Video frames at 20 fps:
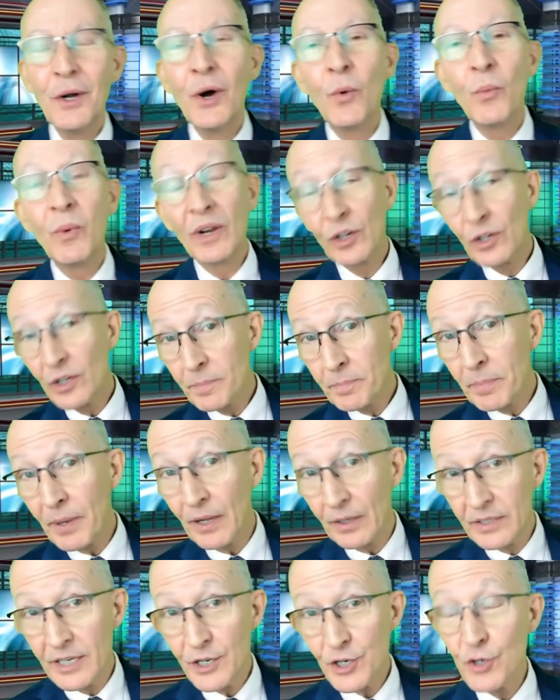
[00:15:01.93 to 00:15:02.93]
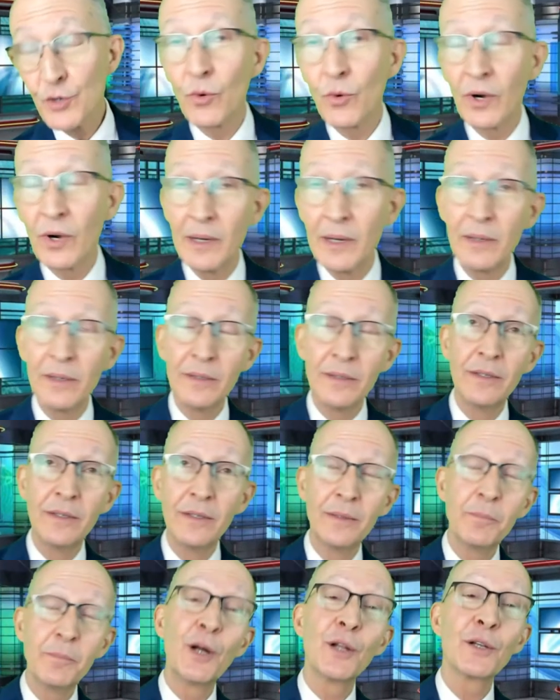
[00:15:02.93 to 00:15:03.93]
well, a good politician or a
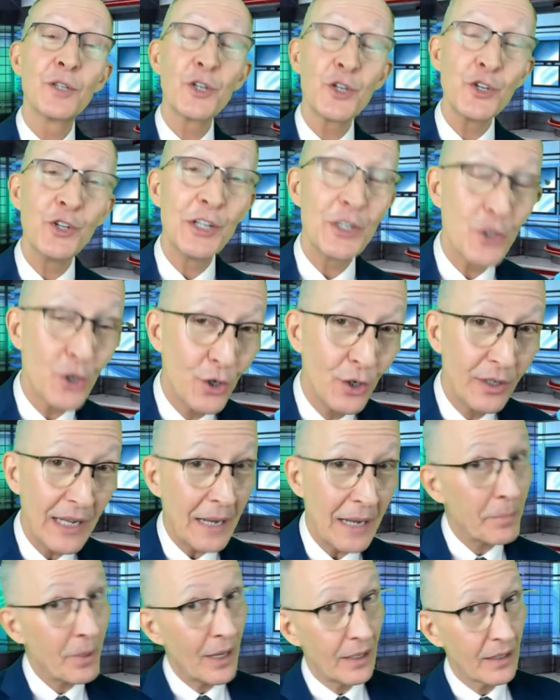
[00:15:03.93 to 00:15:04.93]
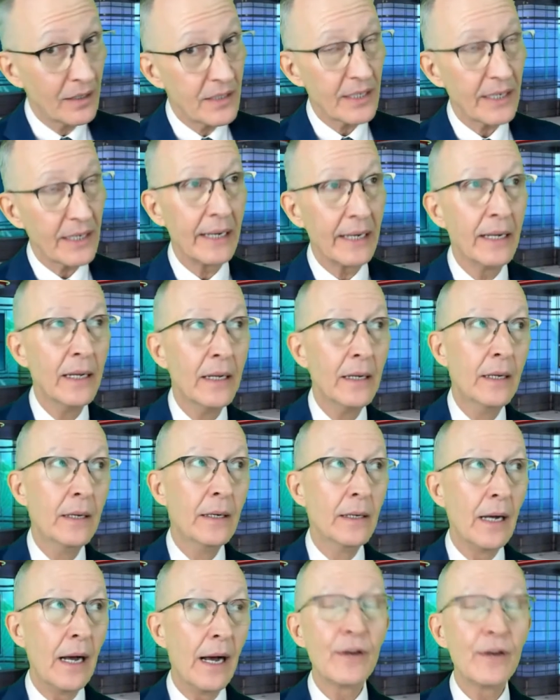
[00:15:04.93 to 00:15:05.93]
politician that's good at politicking
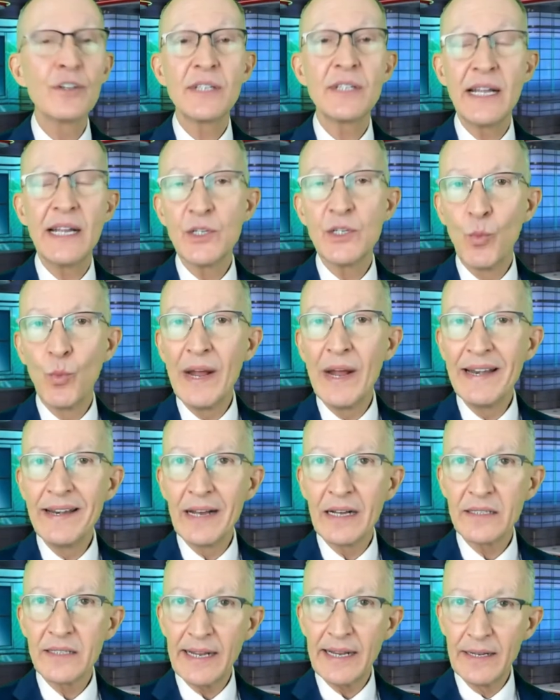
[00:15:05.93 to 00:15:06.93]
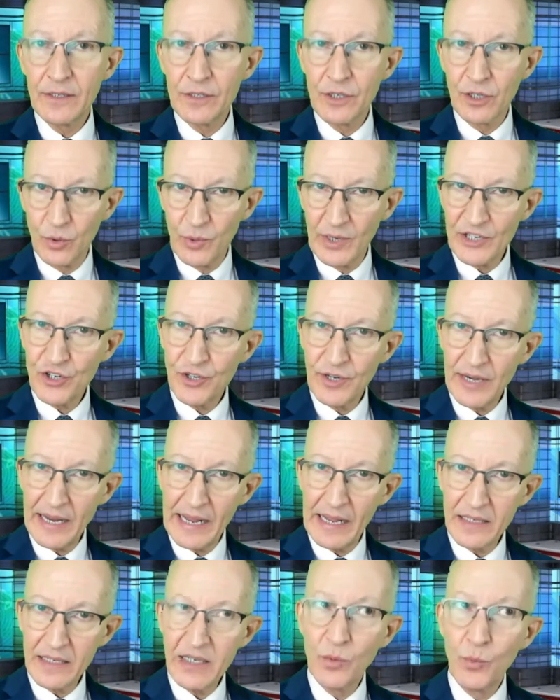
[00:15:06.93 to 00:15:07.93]
understands when not to answer the question
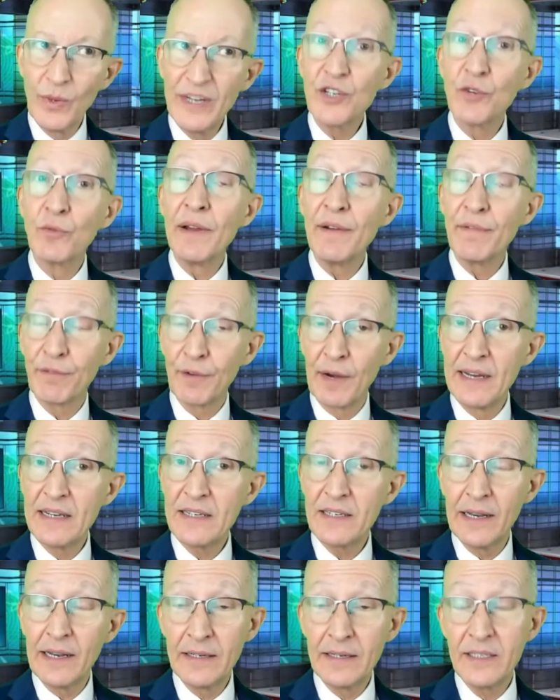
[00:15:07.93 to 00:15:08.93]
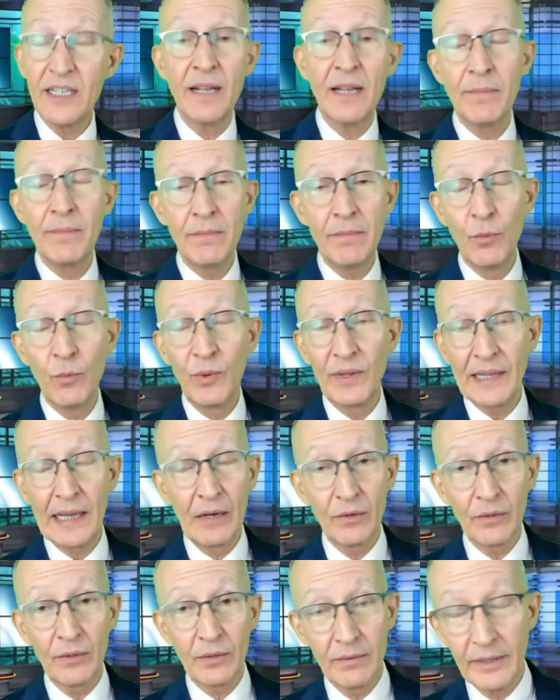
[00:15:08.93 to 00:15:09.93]
asked and when to rephrase it. And Tim,
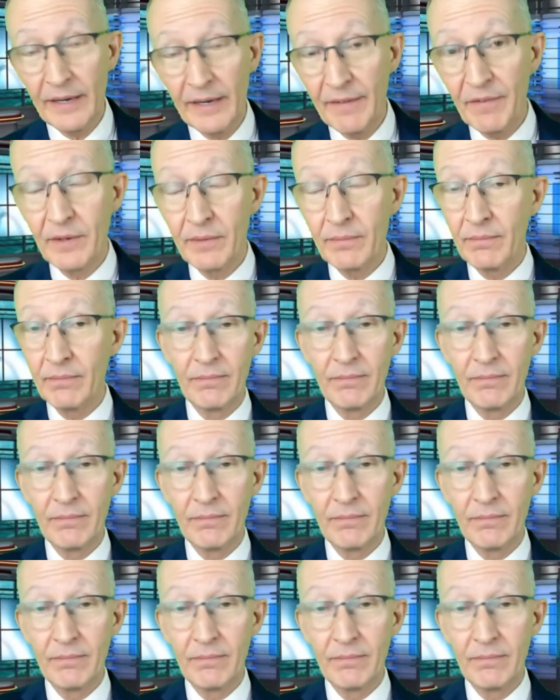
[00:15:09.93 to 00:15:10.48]
without even